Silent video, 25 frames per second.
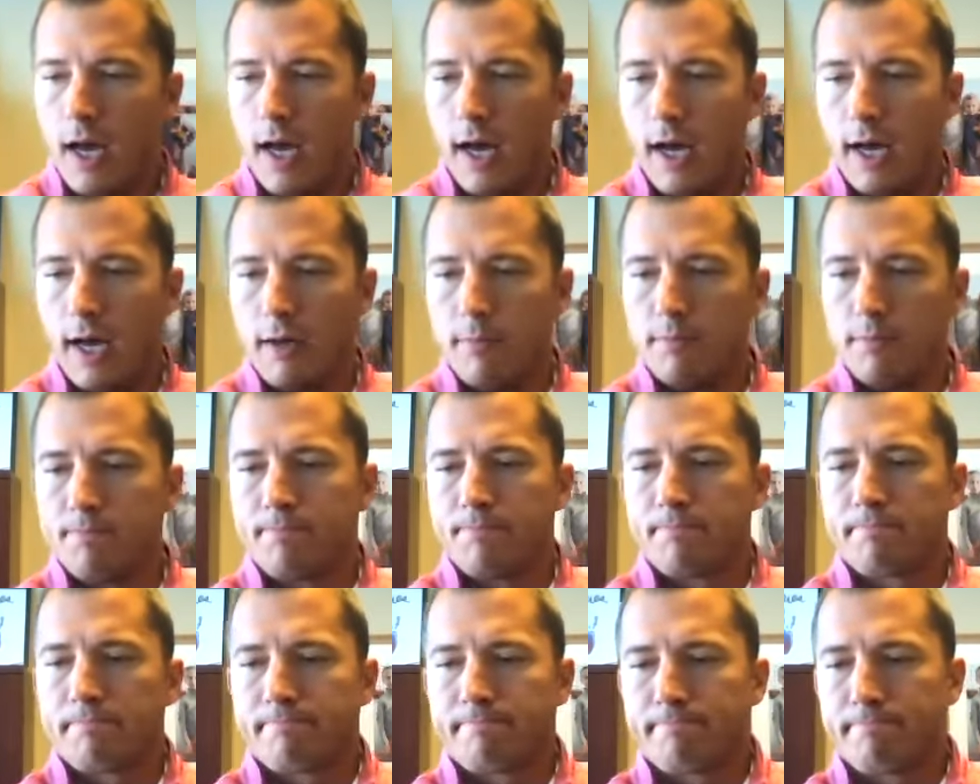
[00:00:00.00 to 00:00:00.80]

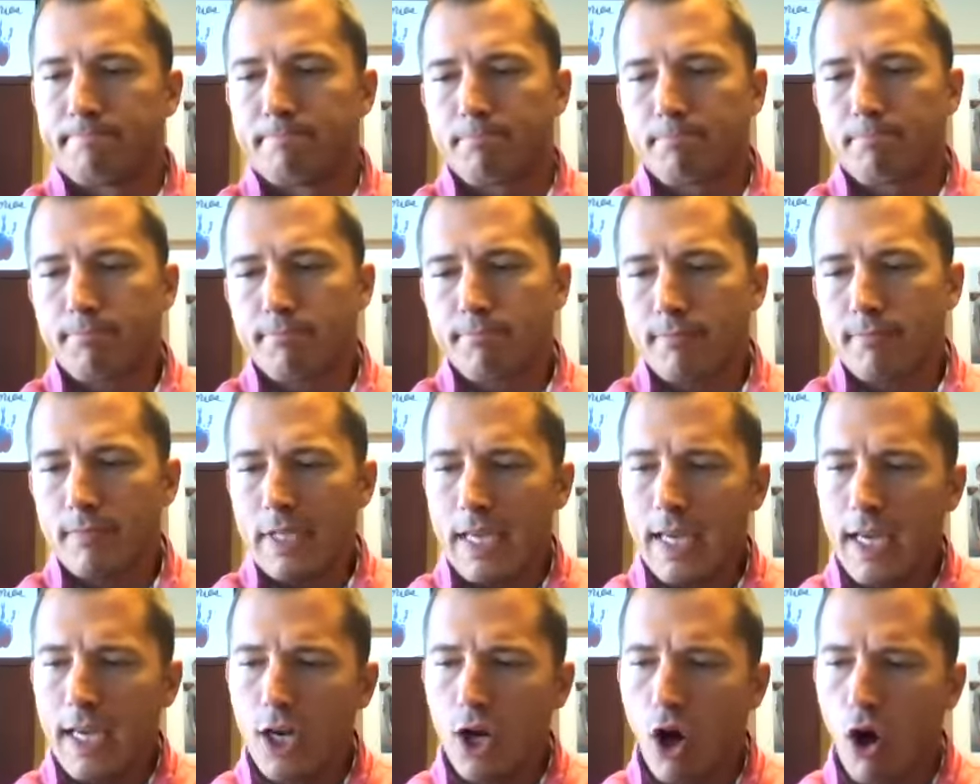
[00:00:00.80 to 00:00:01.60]

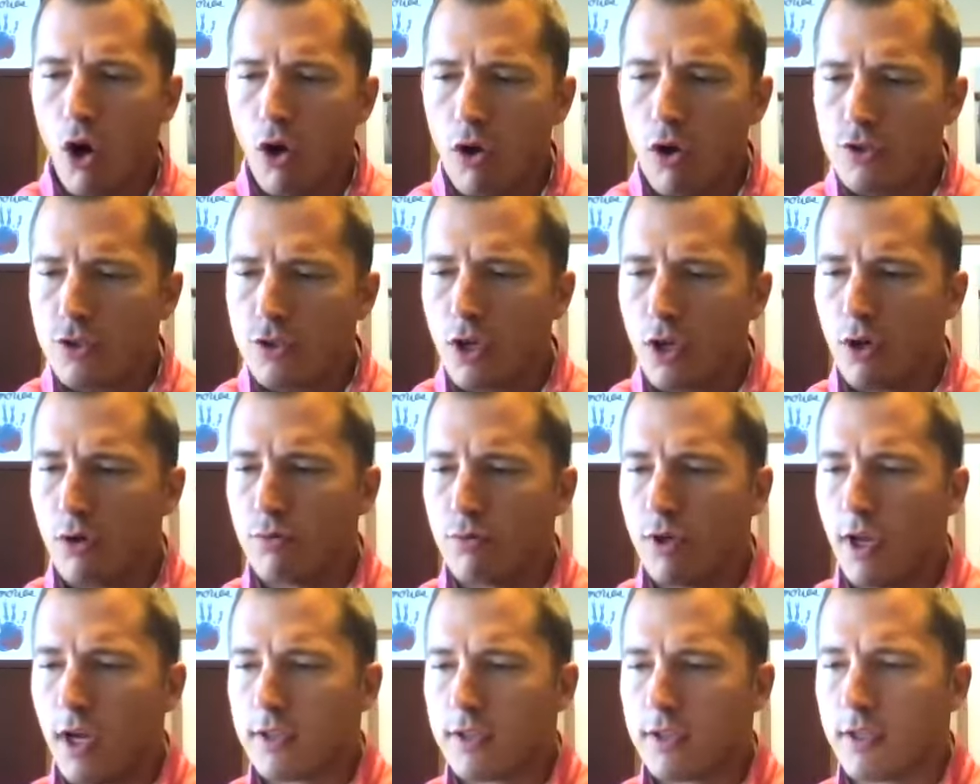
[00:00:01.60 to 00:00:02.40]
It also
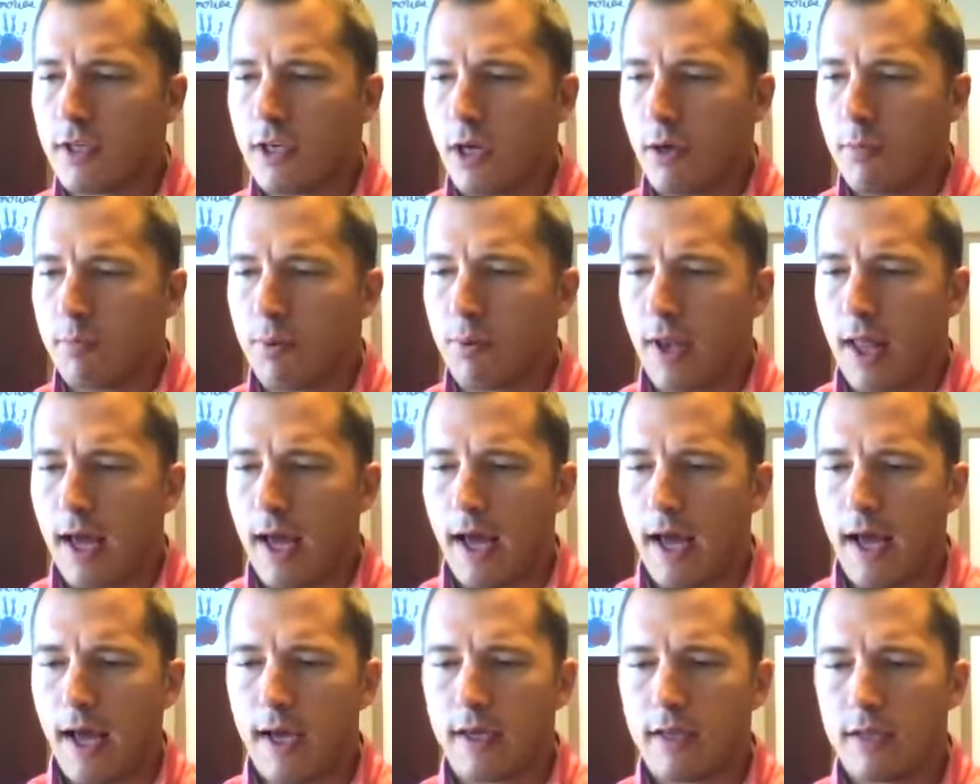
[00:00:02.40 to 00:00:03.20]
doesn't
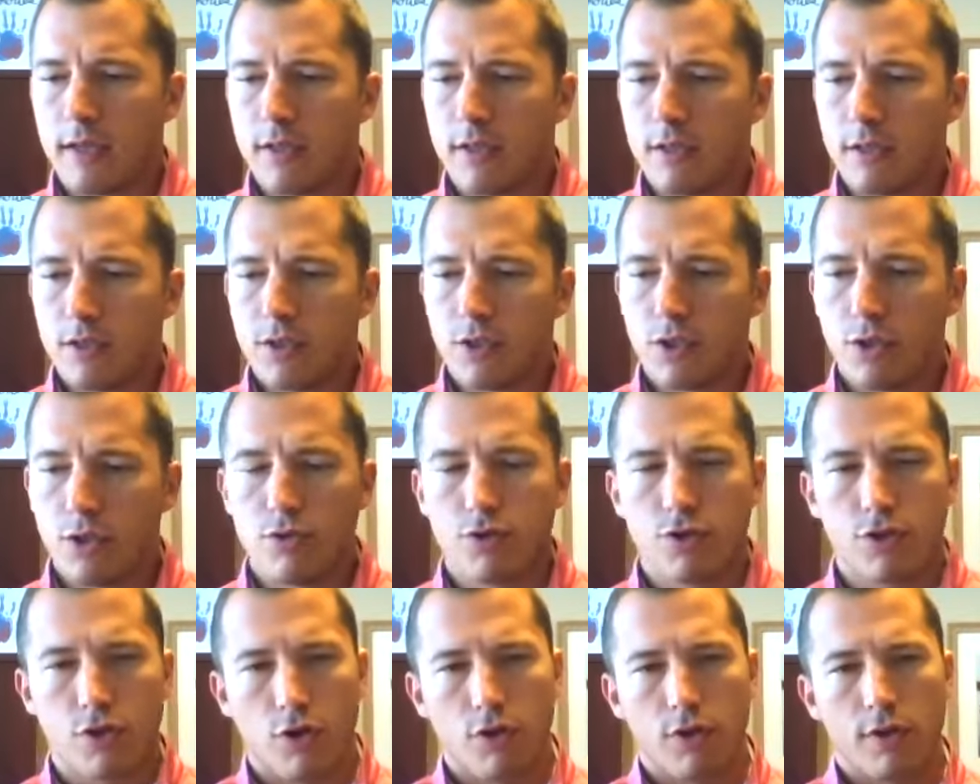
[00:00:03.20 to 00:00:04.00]
apply to
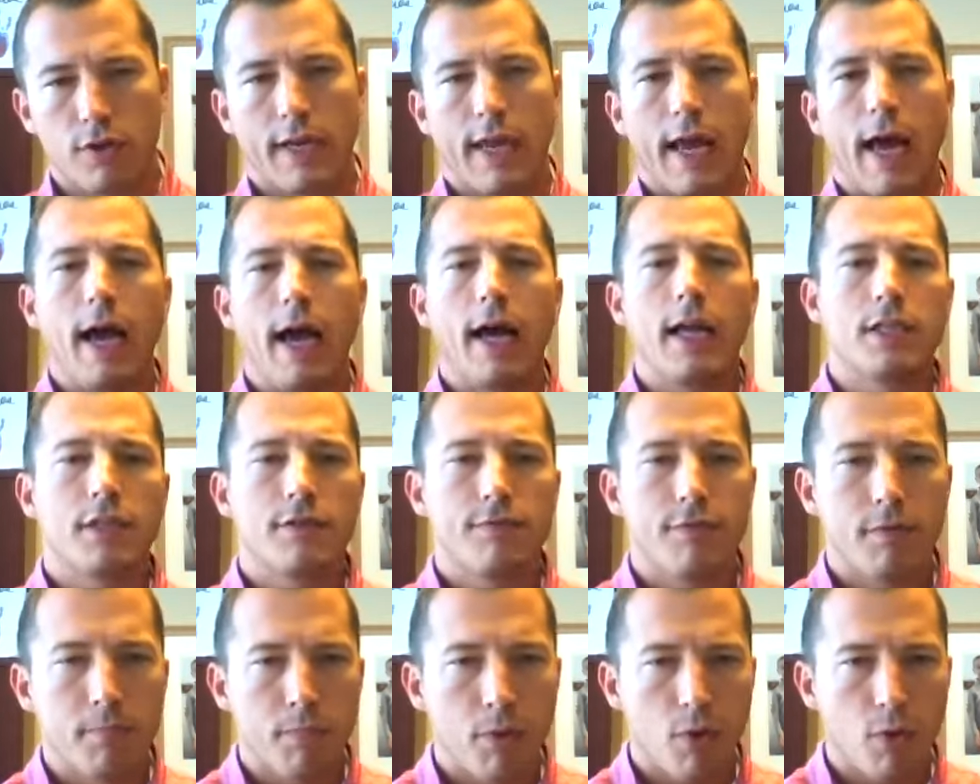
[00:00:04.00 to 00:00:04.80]
certain kinds
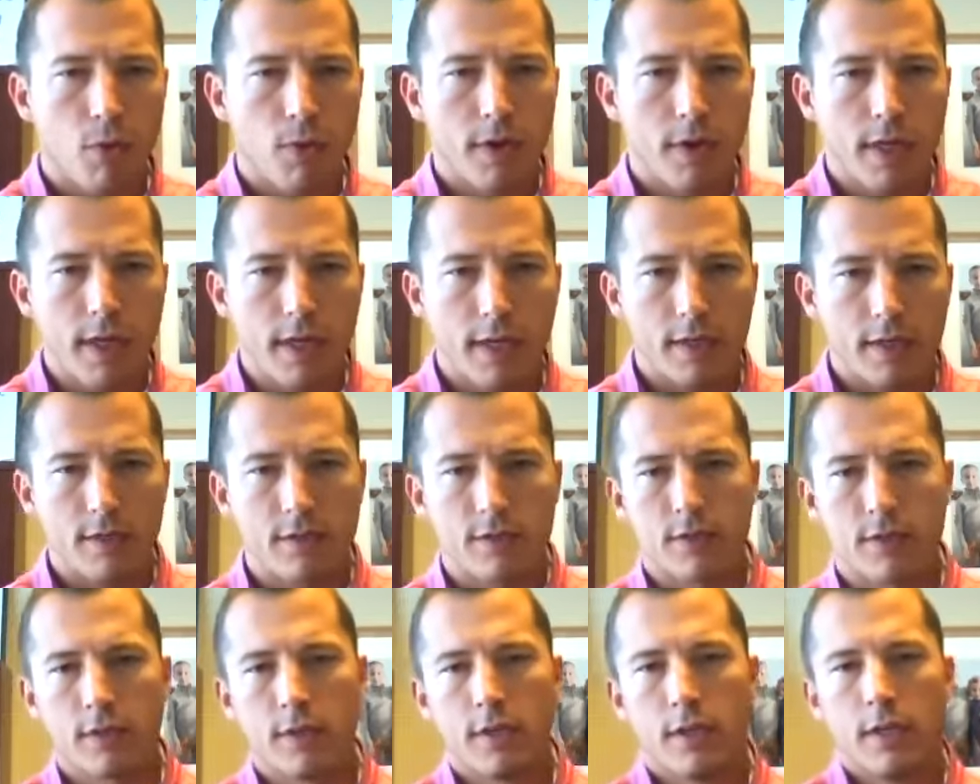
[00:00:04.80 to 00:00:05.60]
of
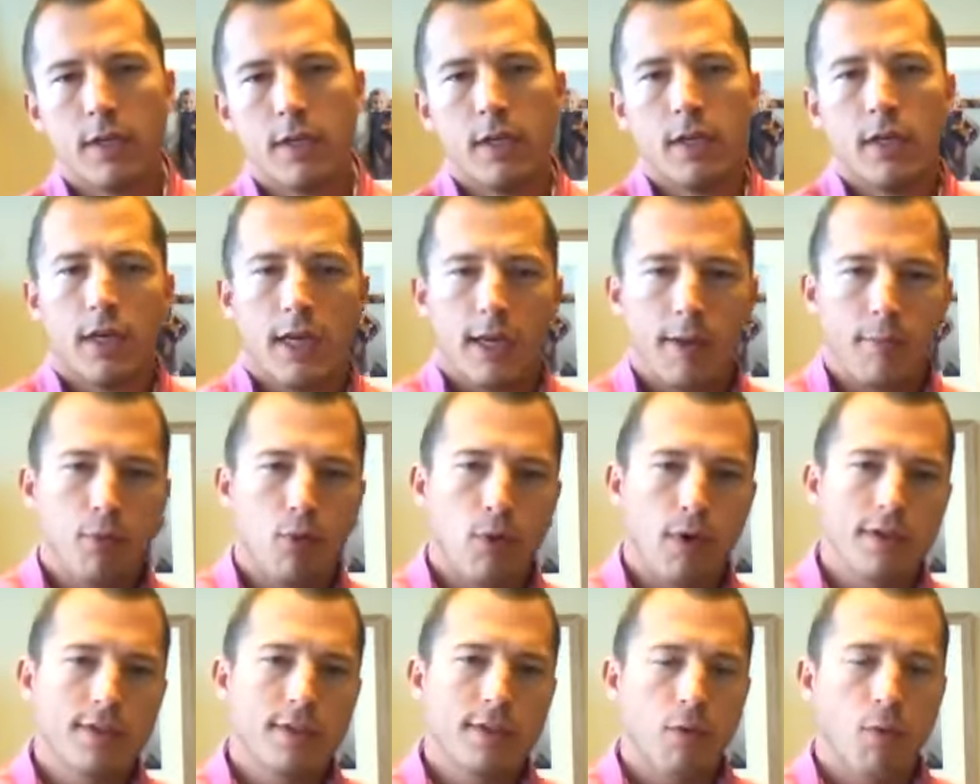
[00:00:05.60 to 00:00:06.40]
employees,
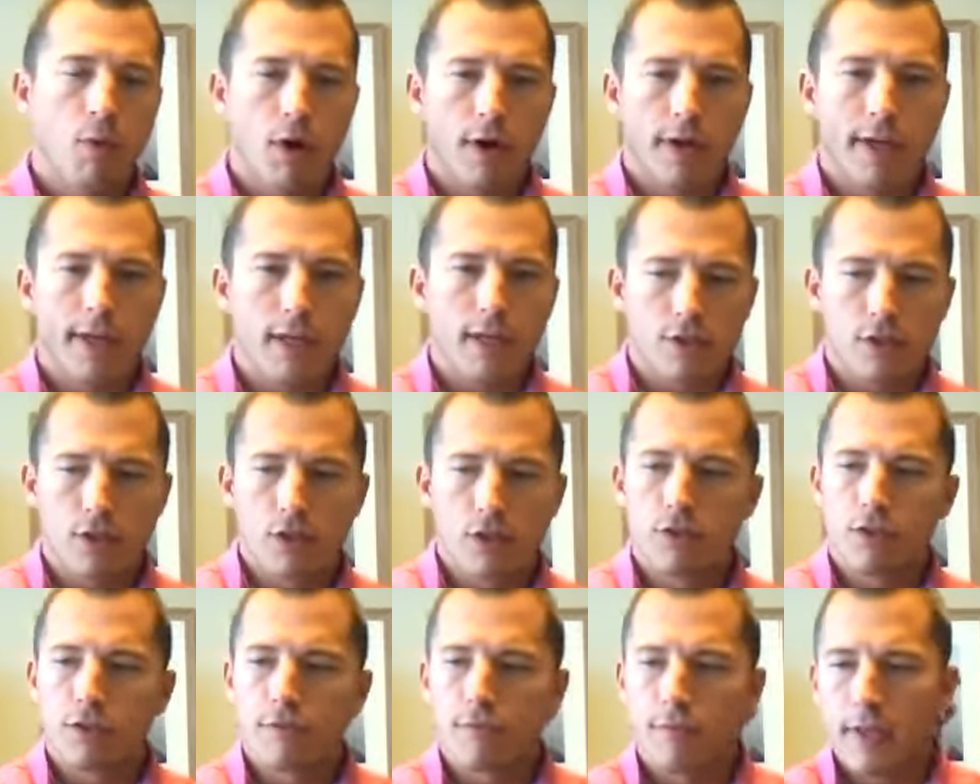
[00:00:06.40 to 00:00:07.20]
employees that work
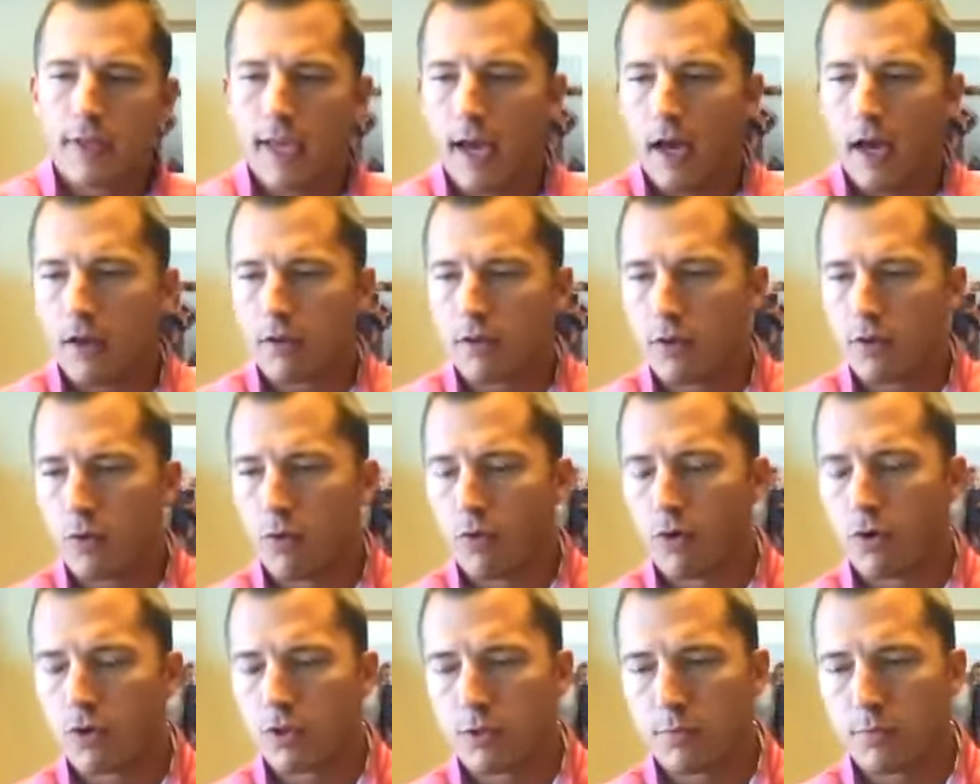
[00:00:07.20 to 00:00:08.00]
exclusively
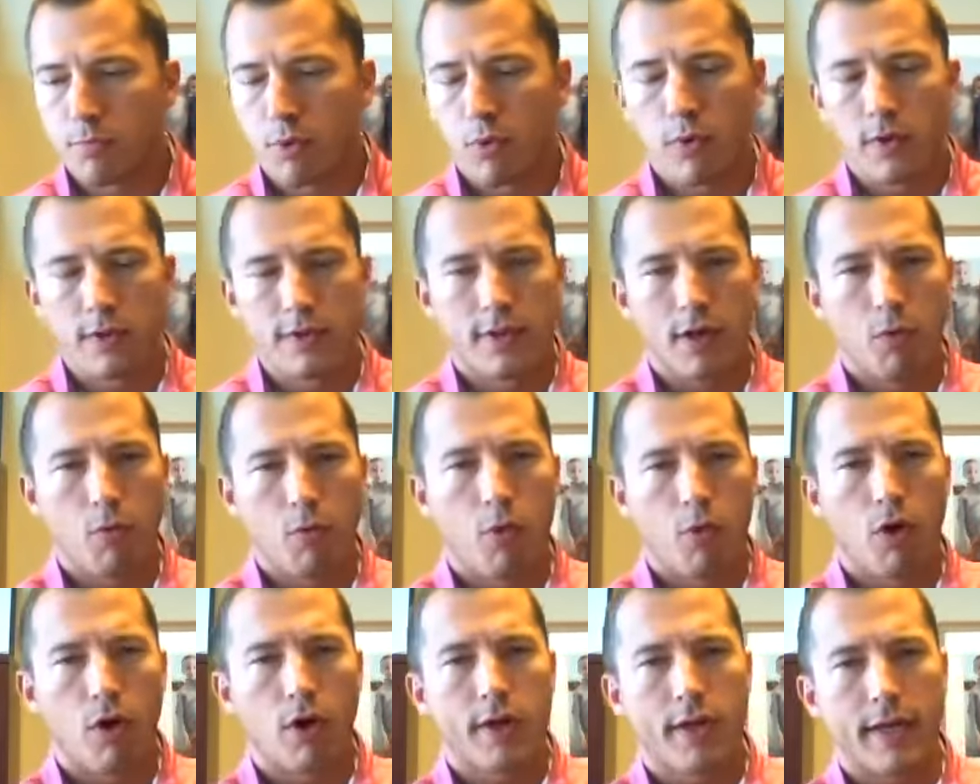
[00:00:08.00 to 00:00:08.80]
outdoors, employees that
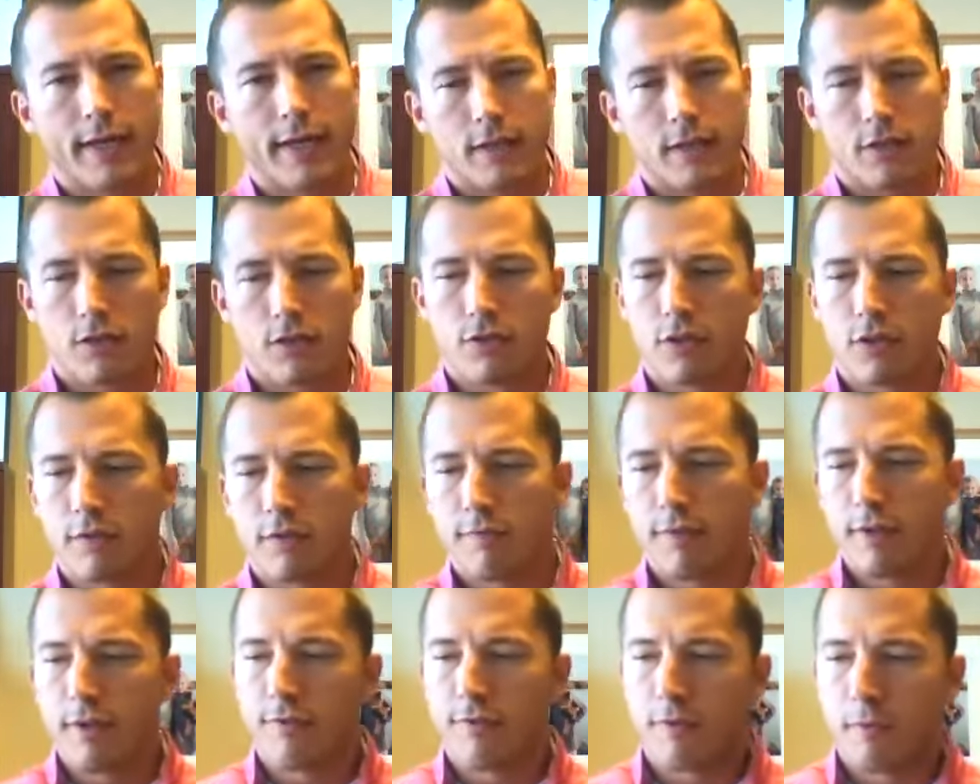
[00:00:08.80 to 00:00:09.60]
work
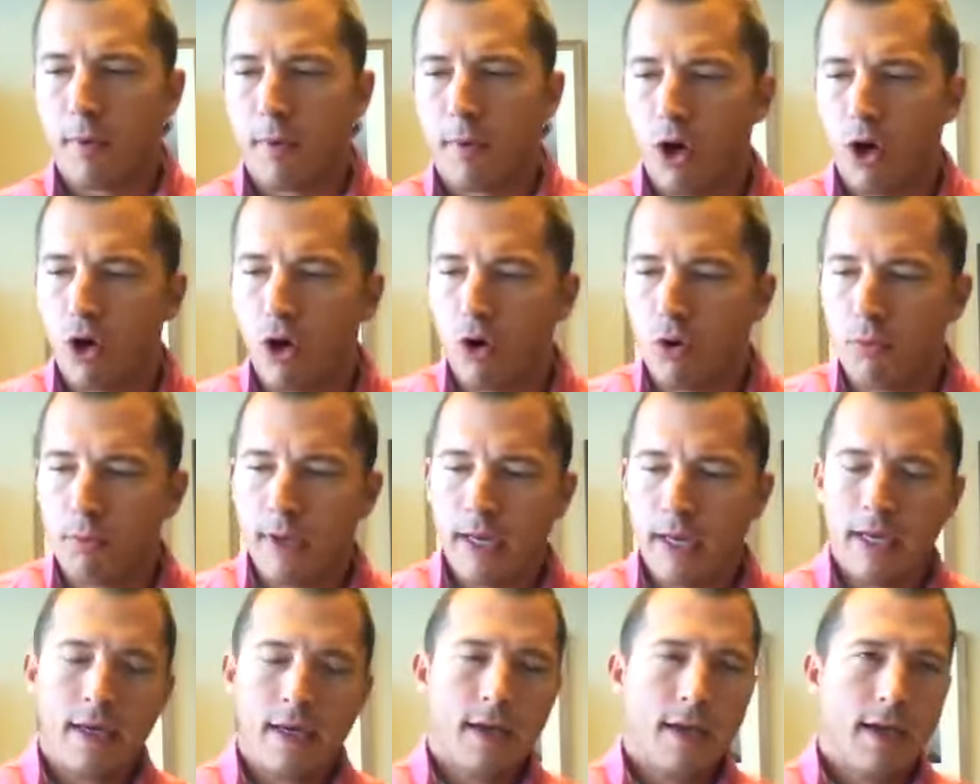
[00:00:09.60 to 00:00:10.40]
exclusively from
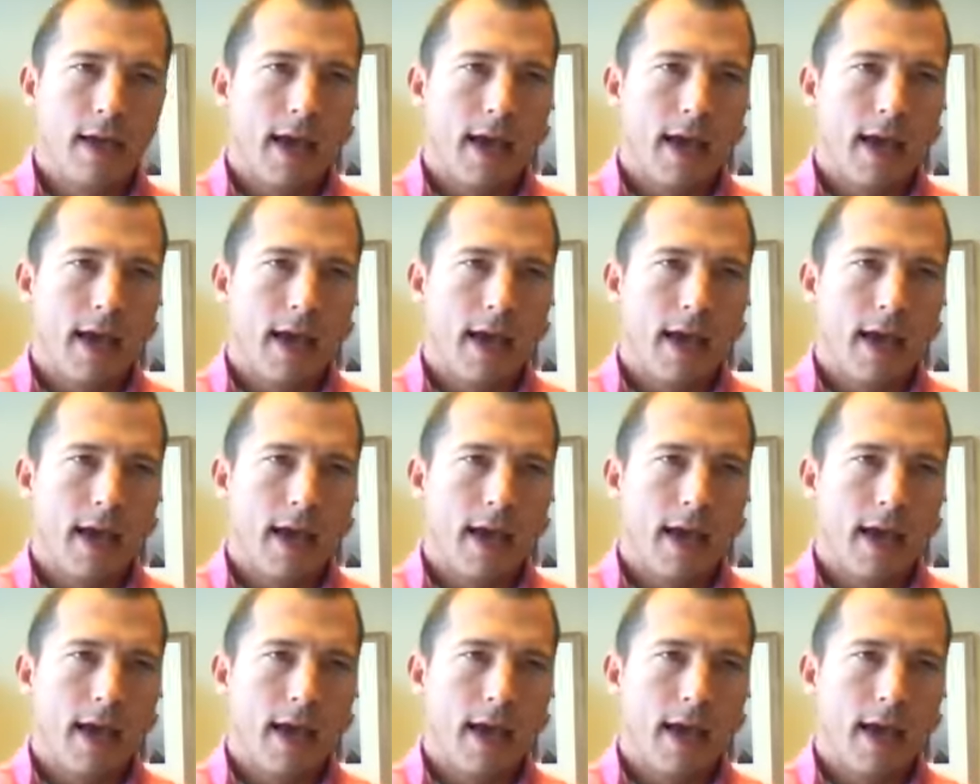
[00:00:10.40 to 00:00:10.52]
home,